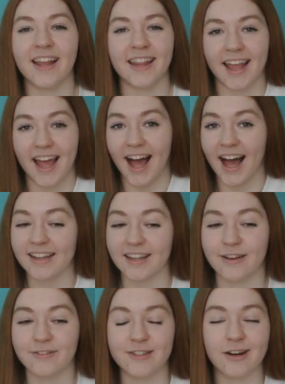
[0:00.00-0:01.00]
and that I
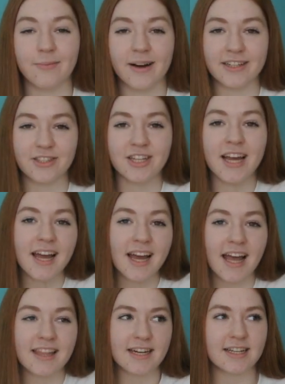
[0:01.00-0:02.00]
love so much
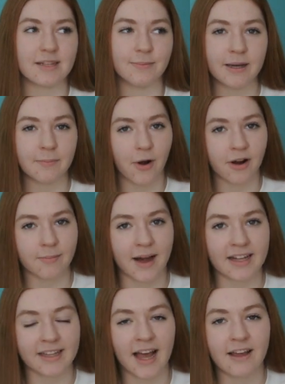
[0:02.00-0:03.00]
and that is a big part of
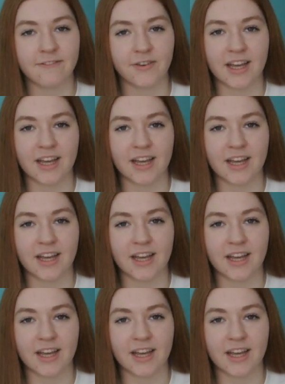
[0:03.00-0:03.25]
my life,